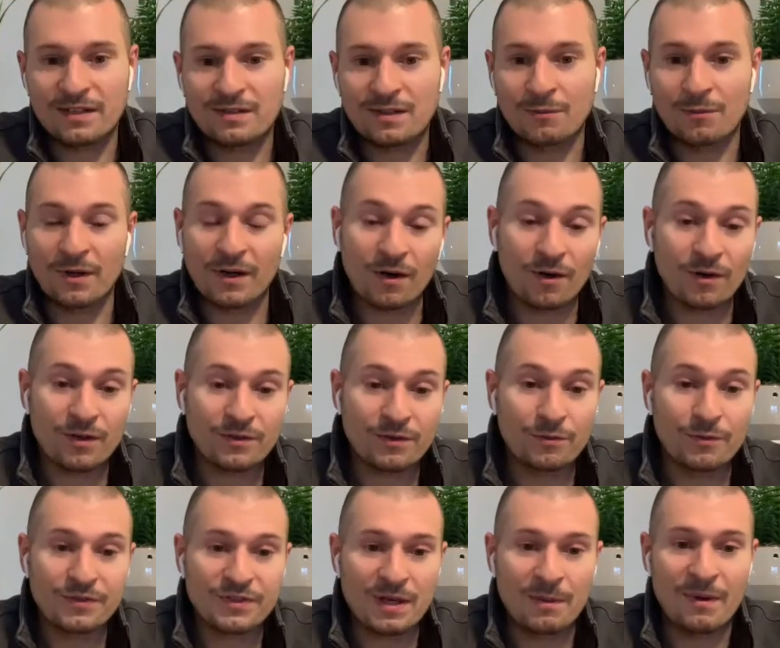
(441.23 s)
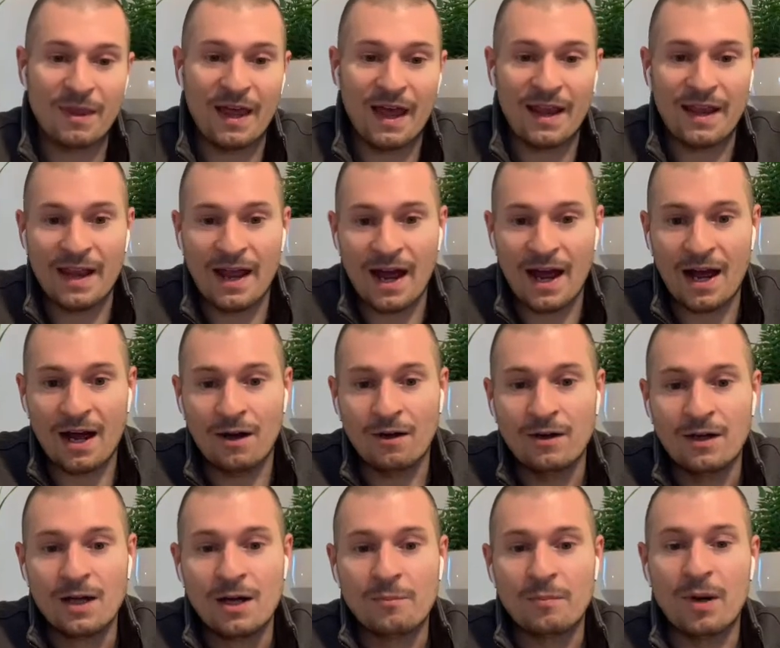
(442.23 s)
and we're going through some of that now.
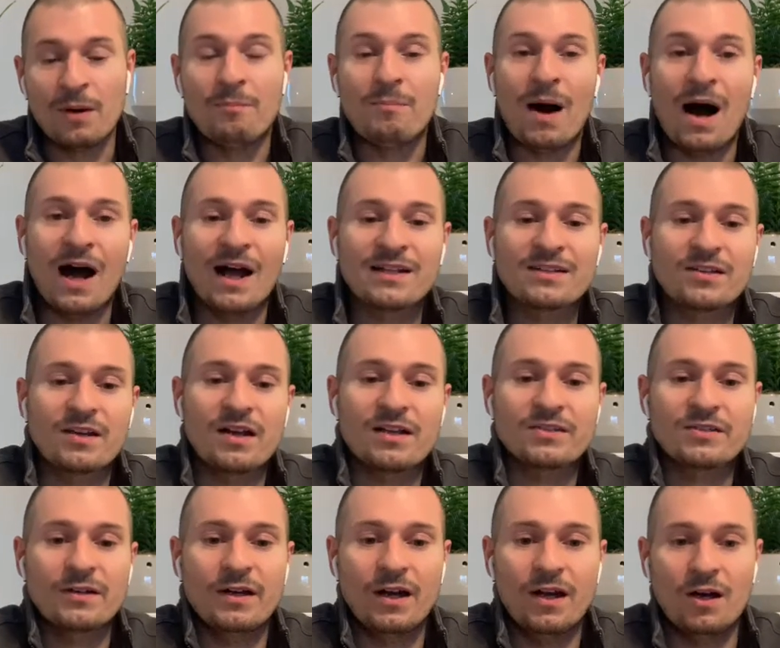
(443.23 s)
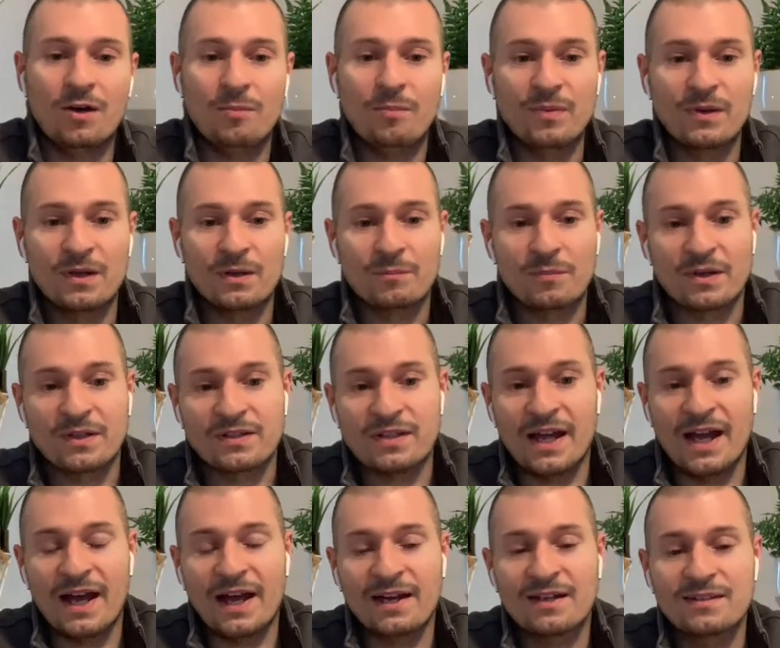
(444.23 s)
But bonds also help
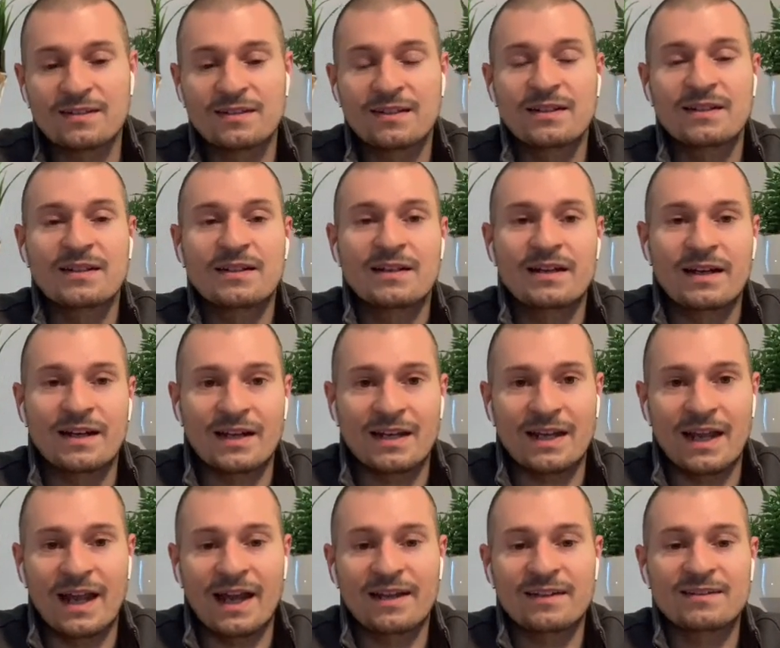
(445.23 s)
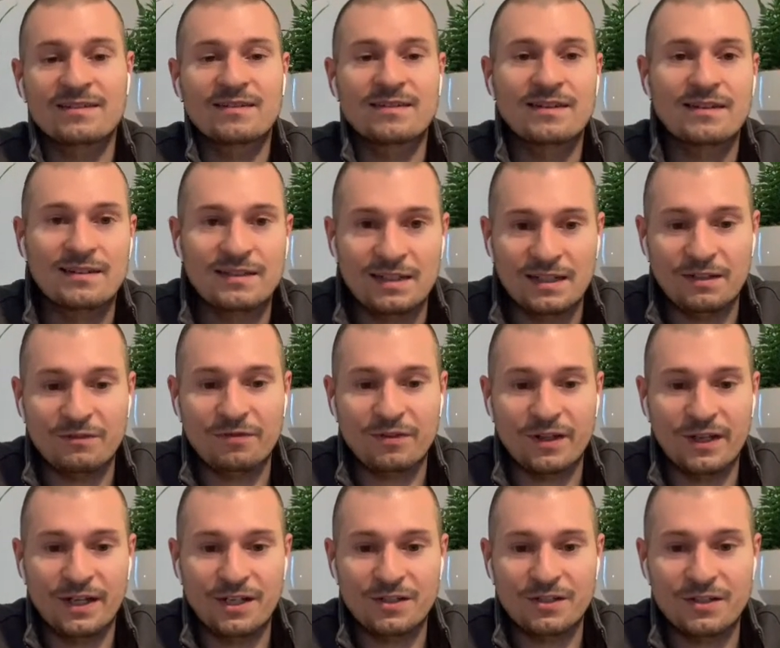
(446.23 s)
protect against
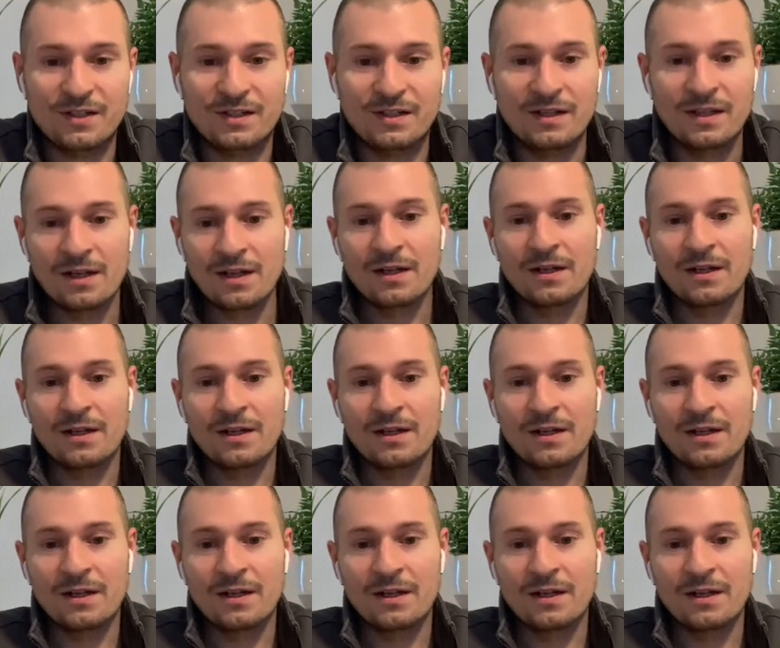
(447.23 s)
deflation.